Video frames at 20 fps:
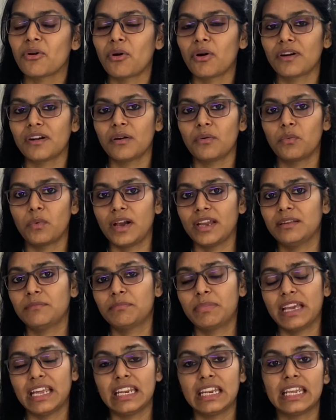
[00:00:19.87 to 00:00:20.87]
or a white
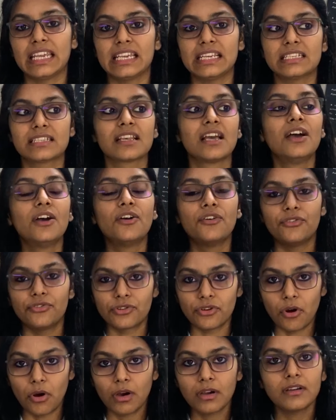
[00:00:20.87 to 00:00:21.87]
pen is
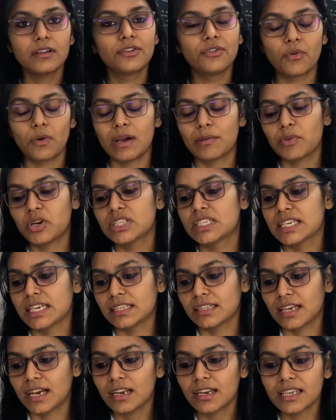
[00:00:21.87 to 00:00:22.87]
wrong, no, I'm not saying
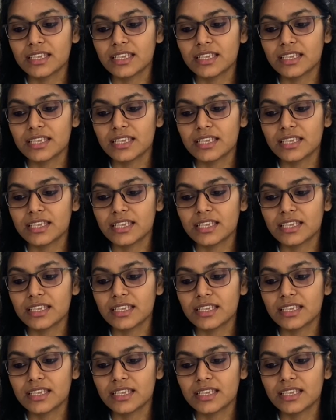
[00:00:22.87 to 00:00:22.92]
that.